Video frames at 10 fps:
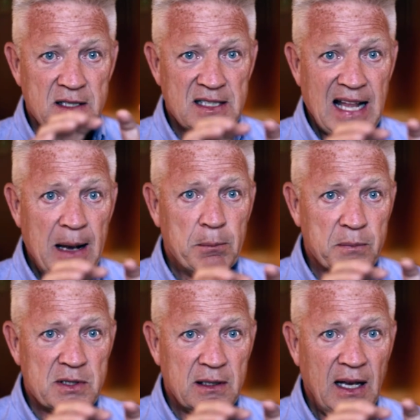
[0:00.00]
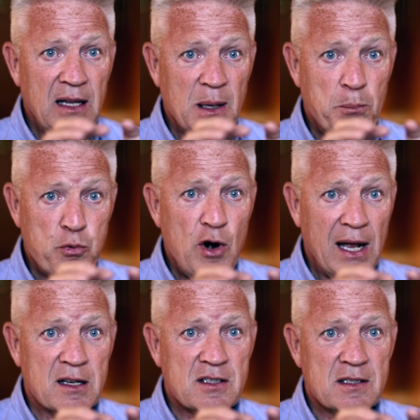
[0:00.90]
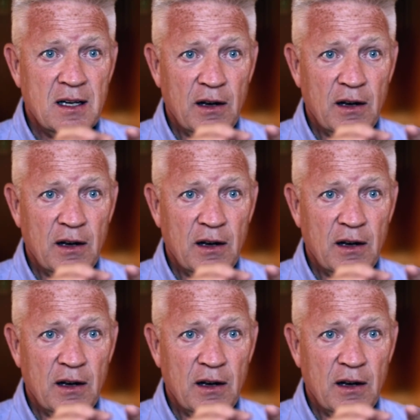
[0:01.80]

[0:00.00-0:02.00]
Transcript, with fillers: stamped in the bricks